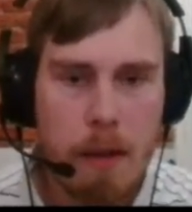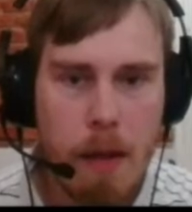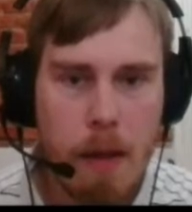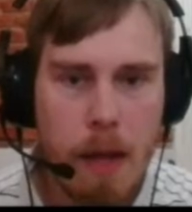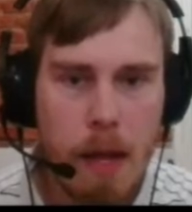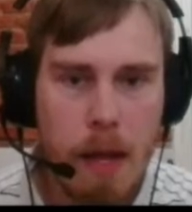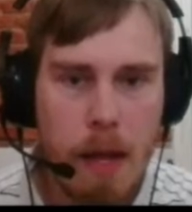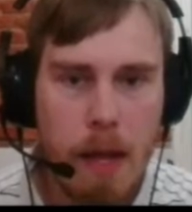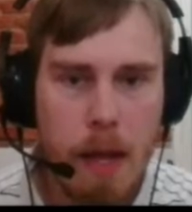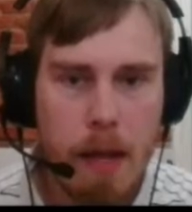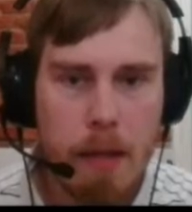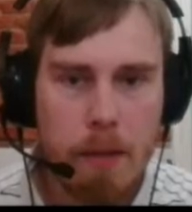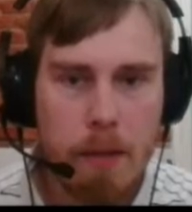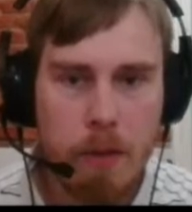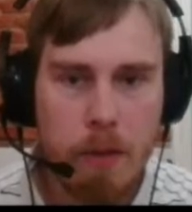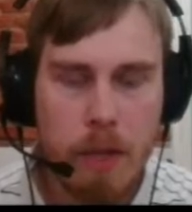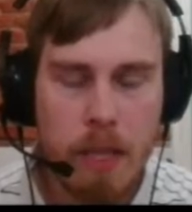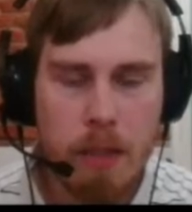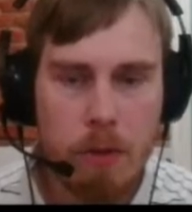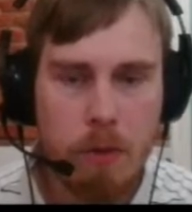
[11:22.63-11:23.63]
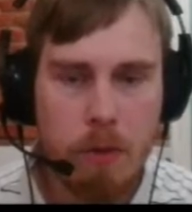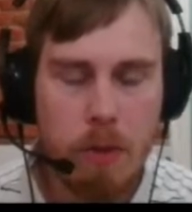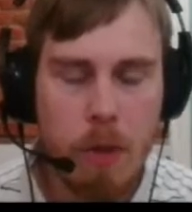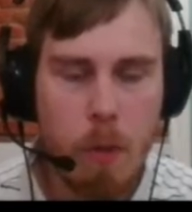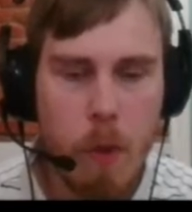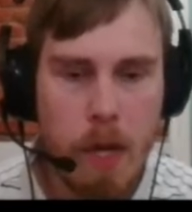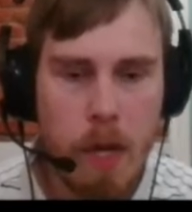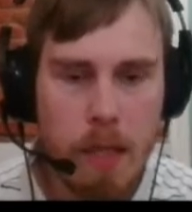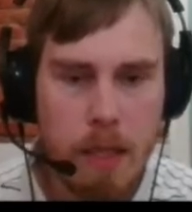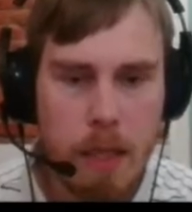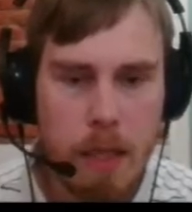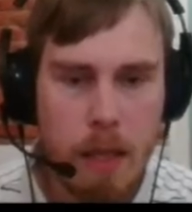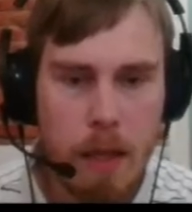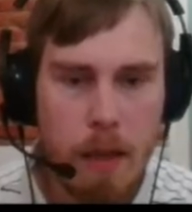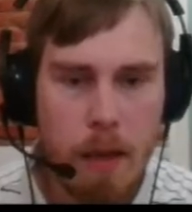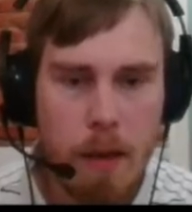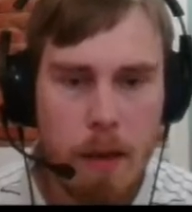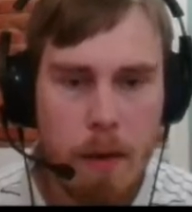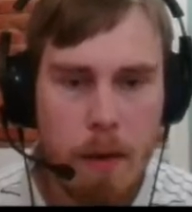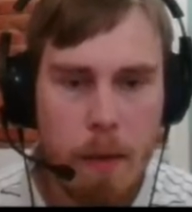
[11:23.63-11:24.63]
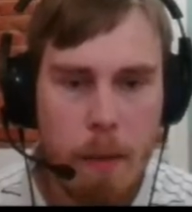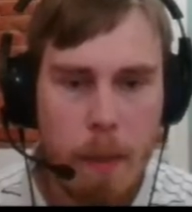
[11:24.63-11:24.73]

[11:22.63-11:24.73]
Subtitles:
and to get to the white king.